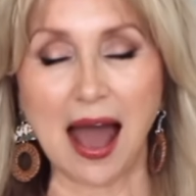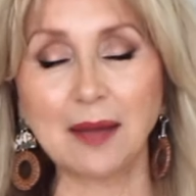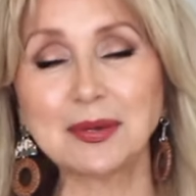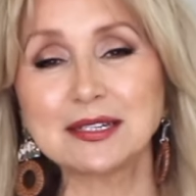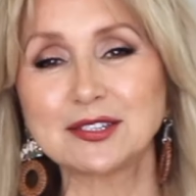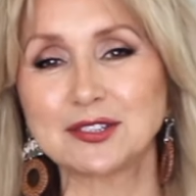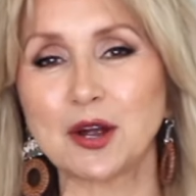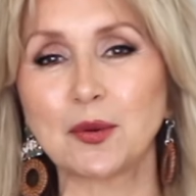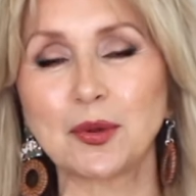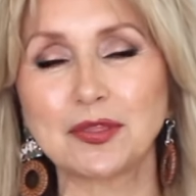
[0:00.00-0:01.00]
I'm going to
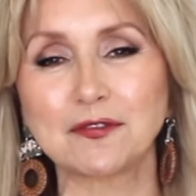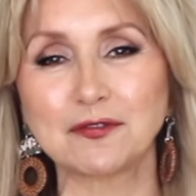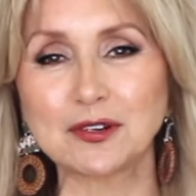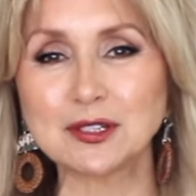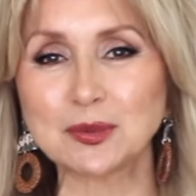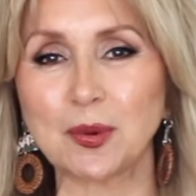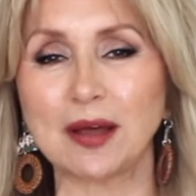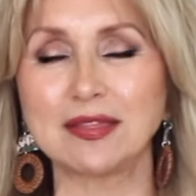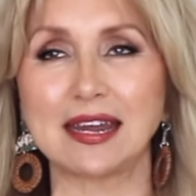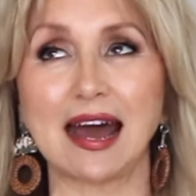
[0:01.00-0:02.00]
start with the first
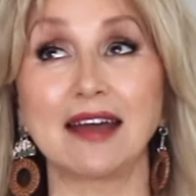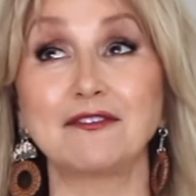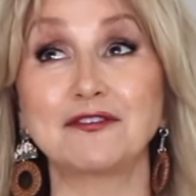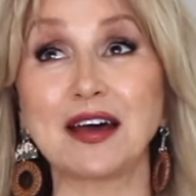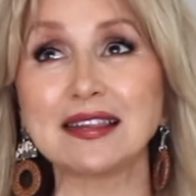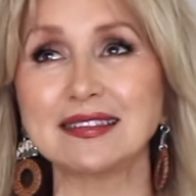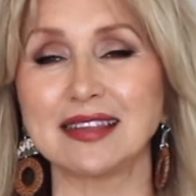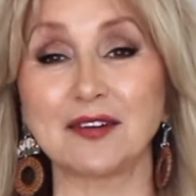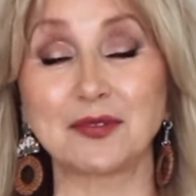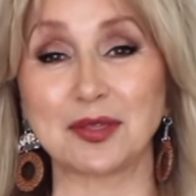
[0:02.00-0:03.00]
one that I fell in
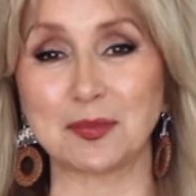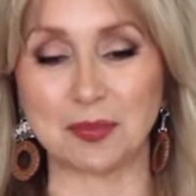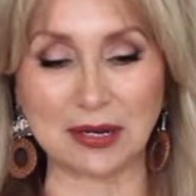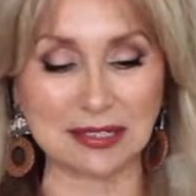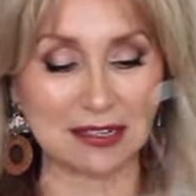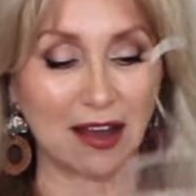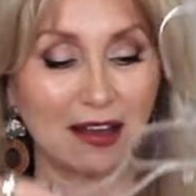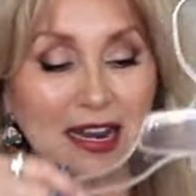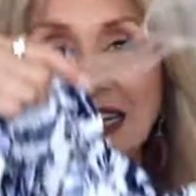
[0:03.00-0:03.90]
love with the print on, and